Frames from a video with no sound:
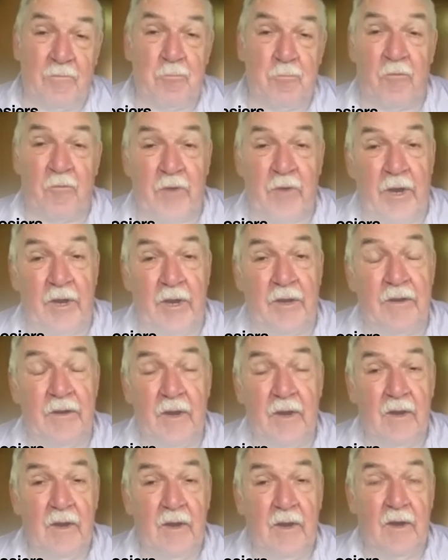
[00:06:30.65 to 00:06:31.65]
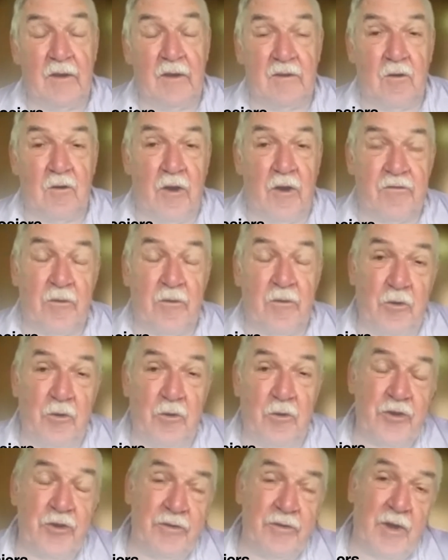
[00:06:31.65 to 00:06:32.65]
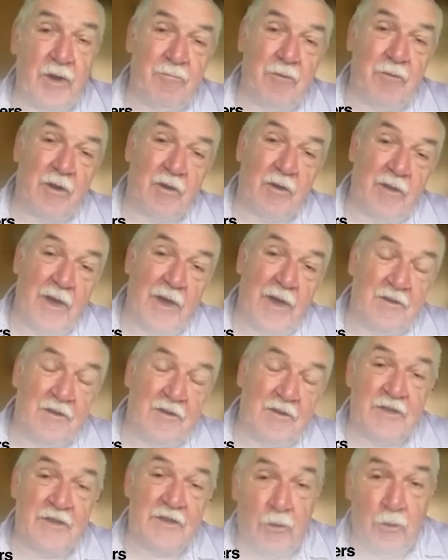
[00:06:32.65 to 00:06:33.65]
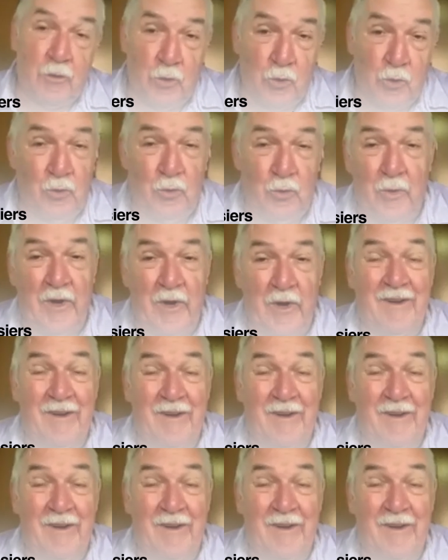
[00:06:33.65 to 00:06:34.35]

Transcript: provided a contribution. I'm not allowed to say who.